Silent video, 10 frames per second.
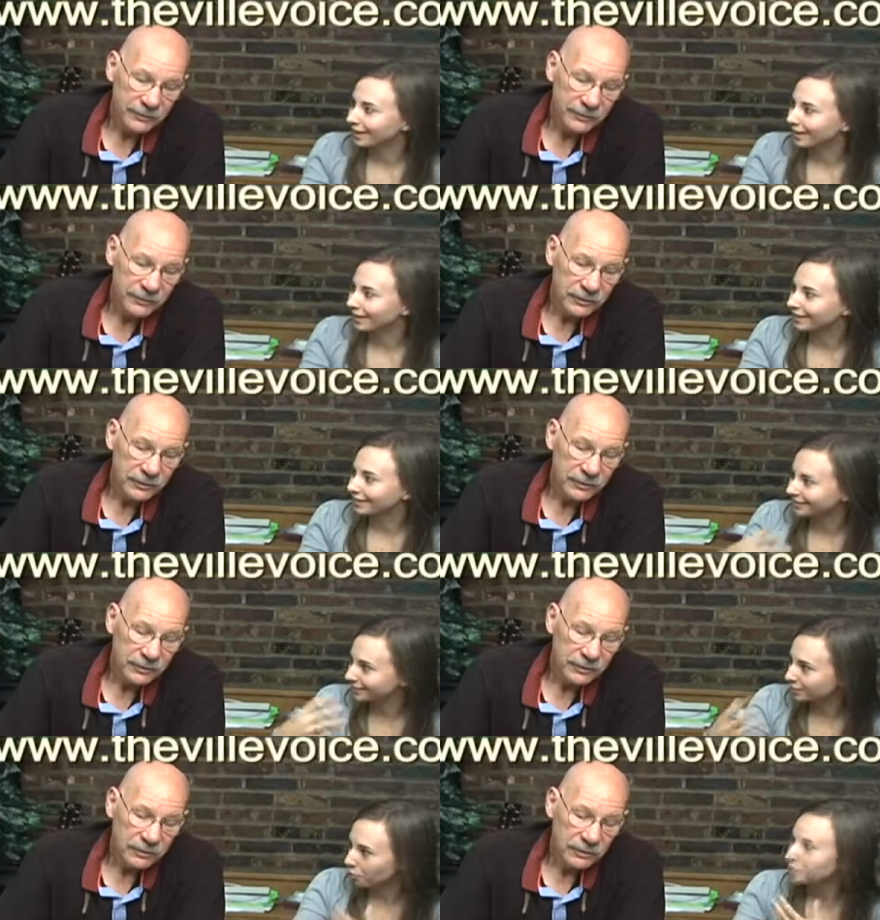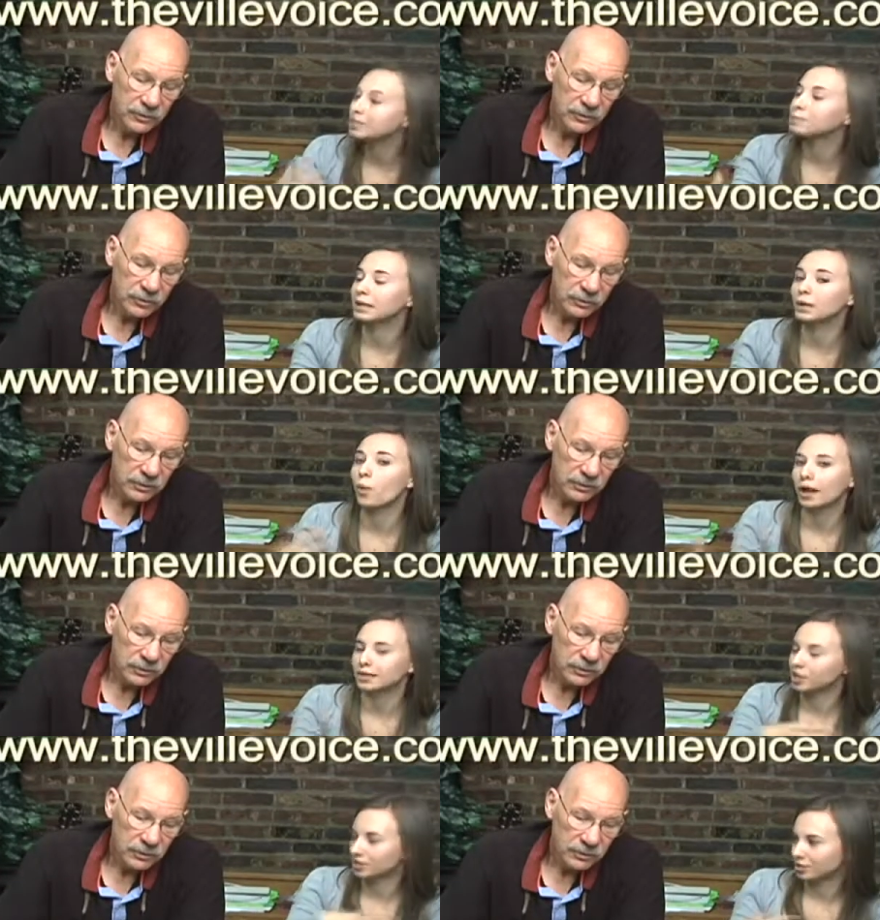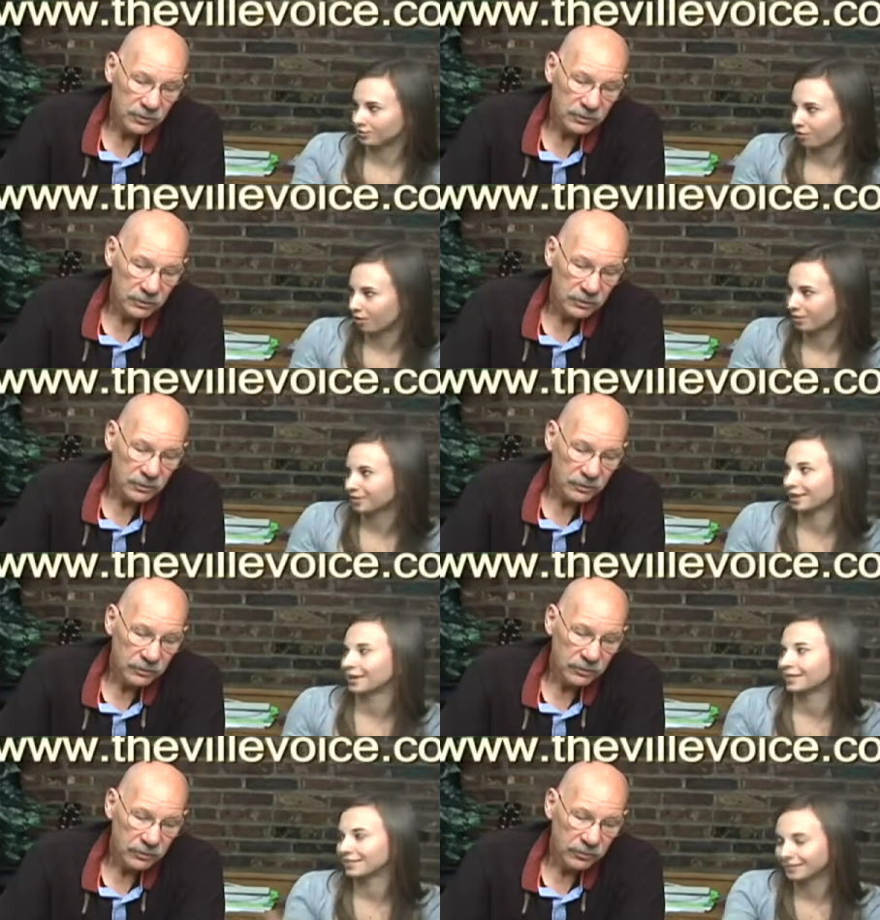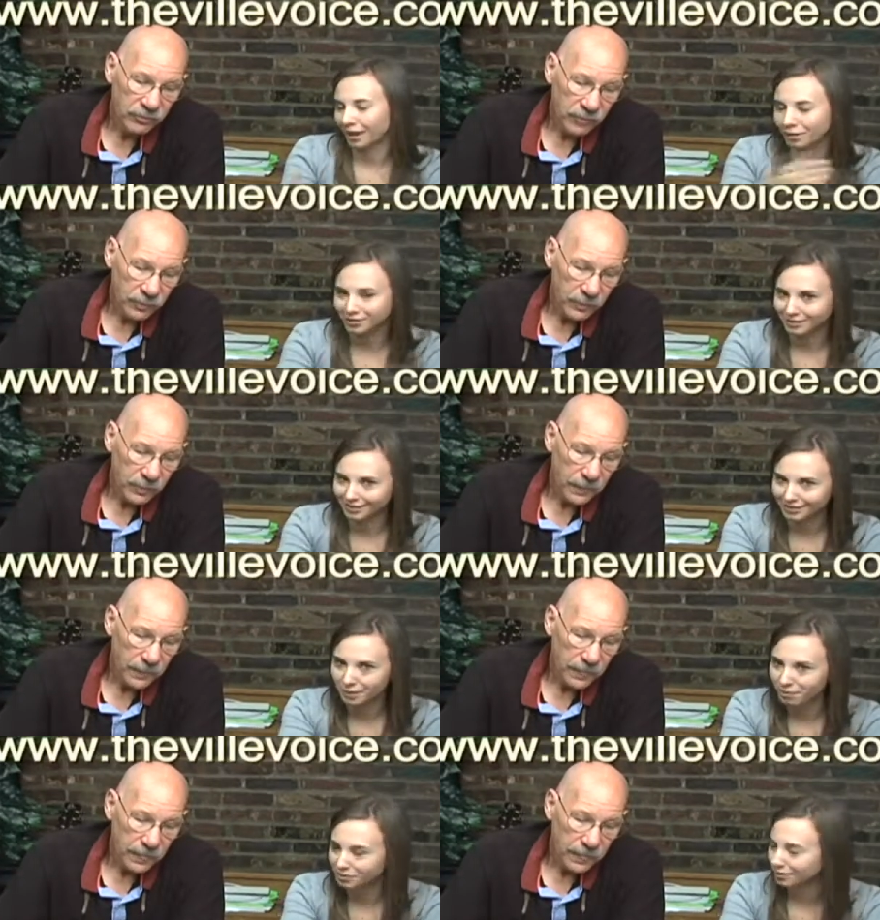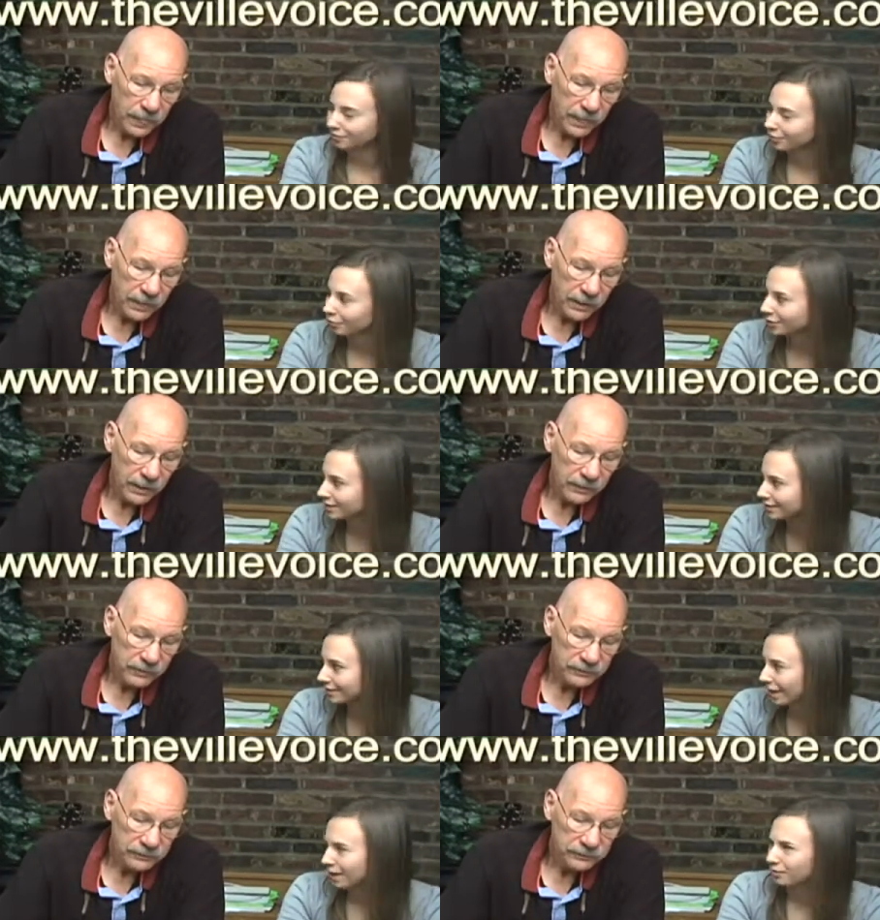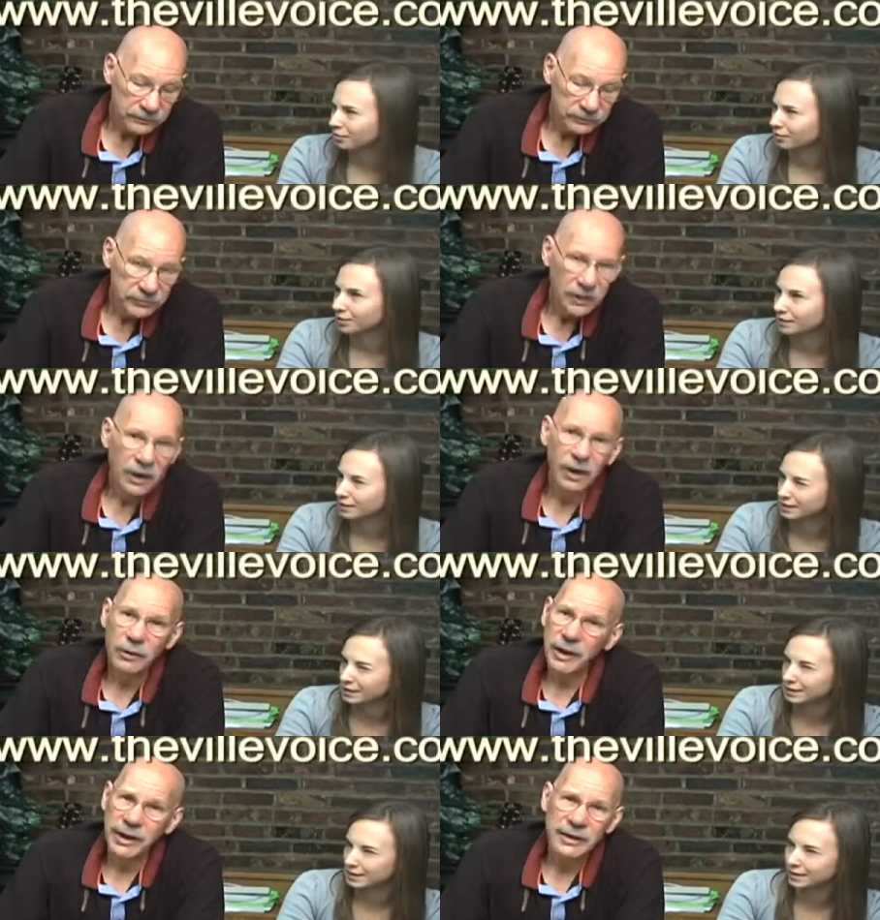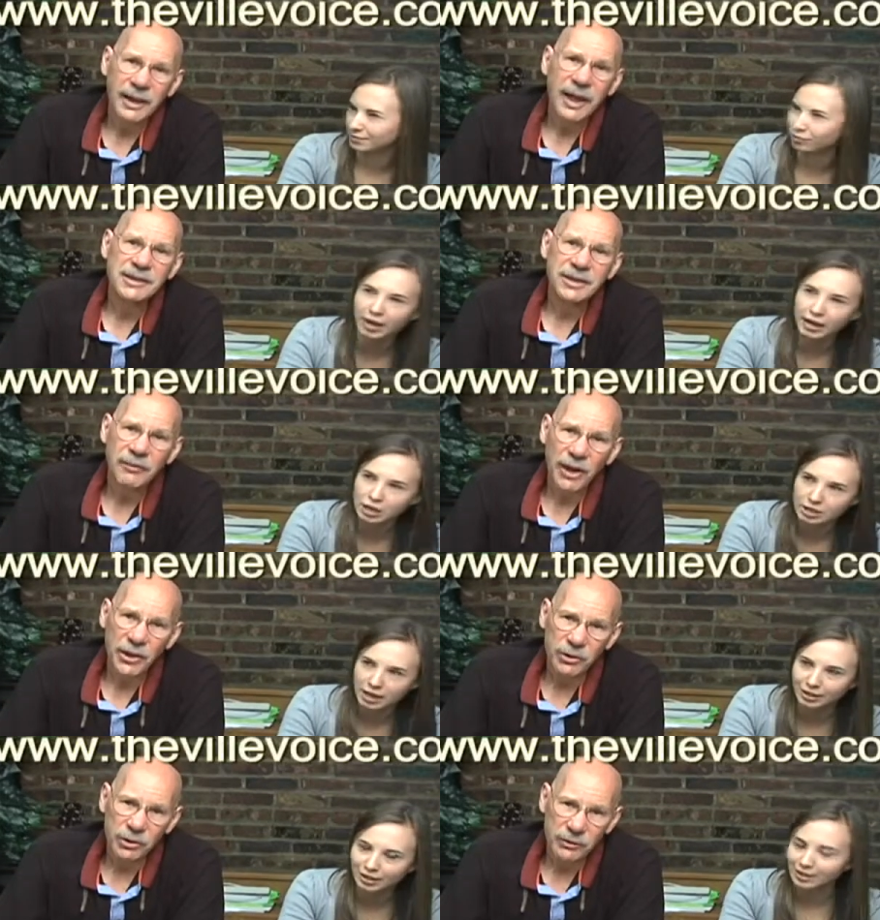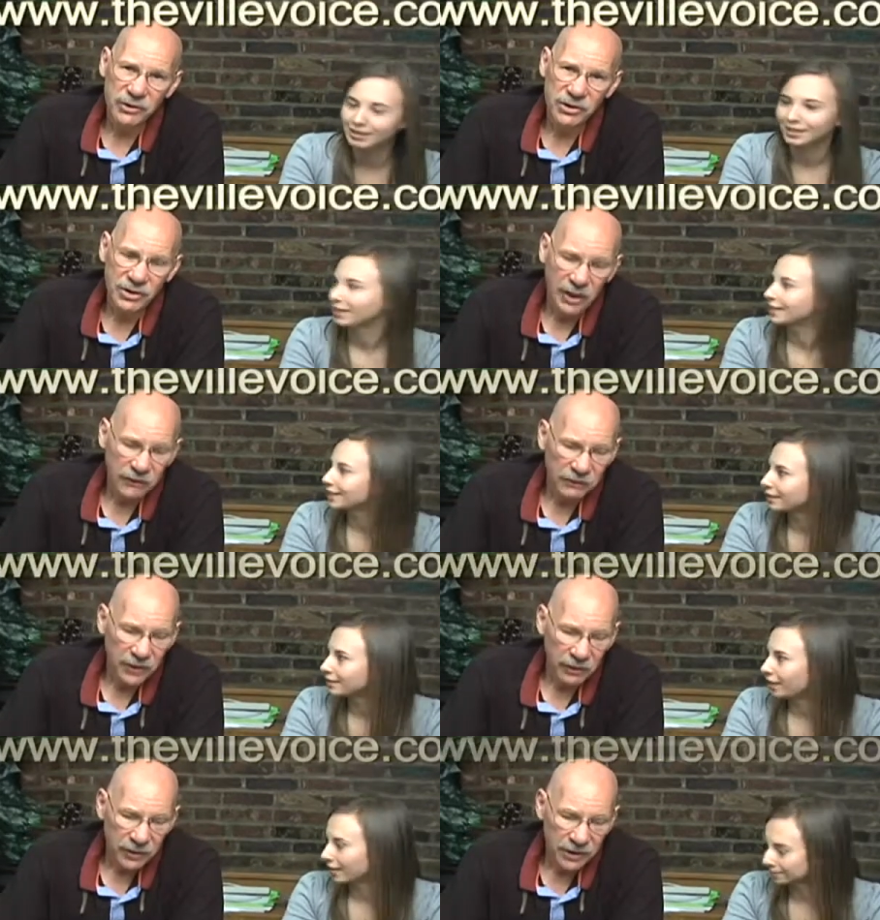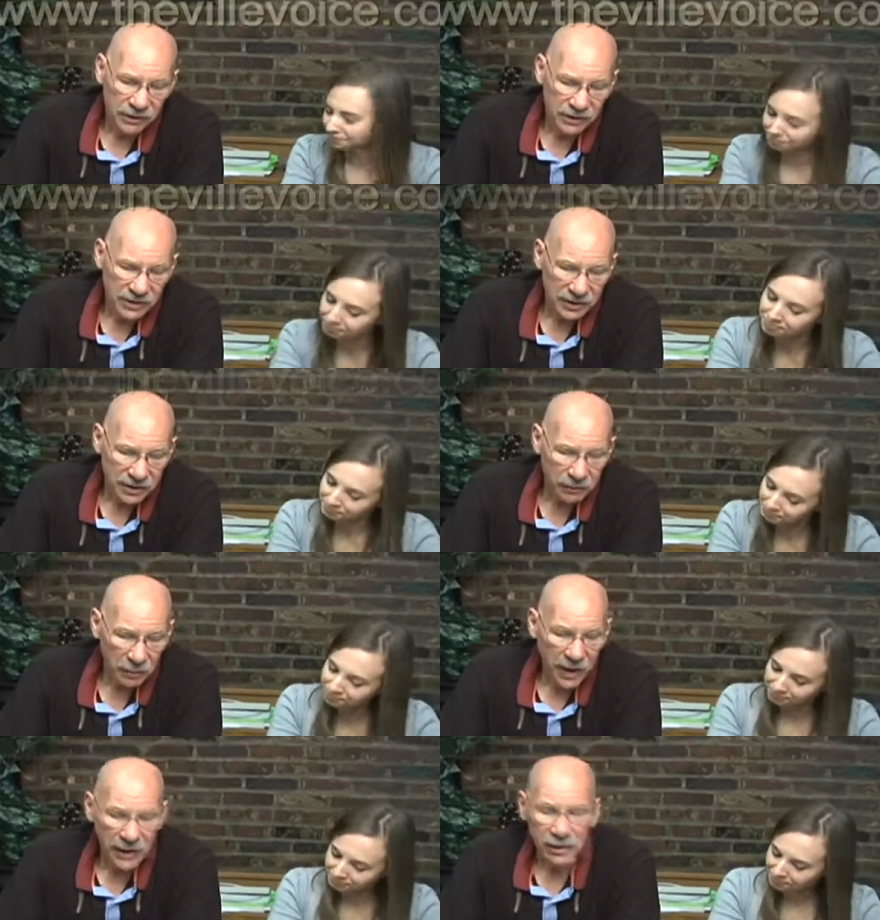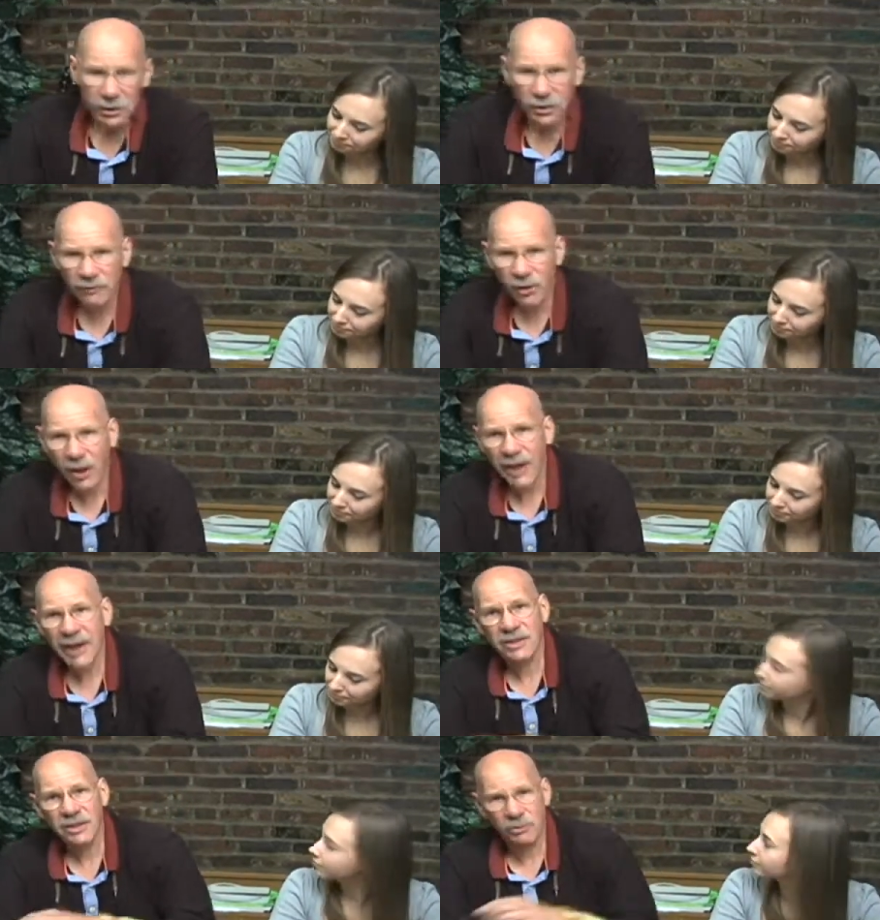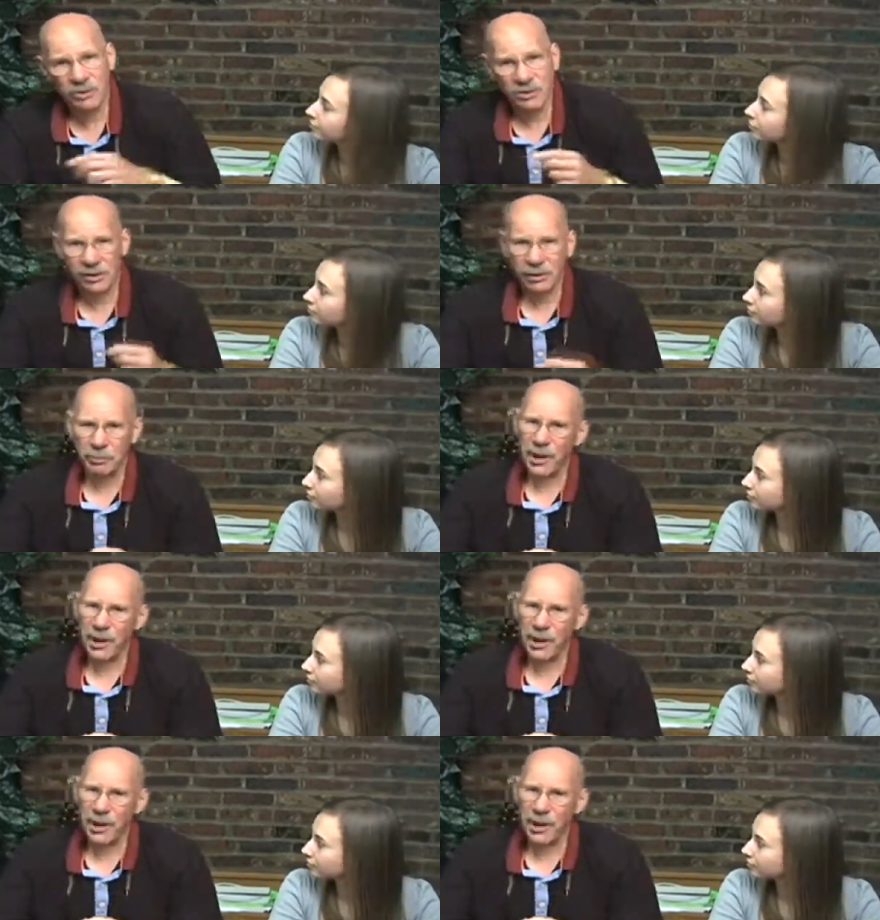Speaker 1: uh, was explaining why he changed his vote, and that was a, a post on the Ville Voice. I believe it was.
Speaker 2: Okay, and lots Friday of other groovy stuff there. And here at City Block, Louisville Hanson was here.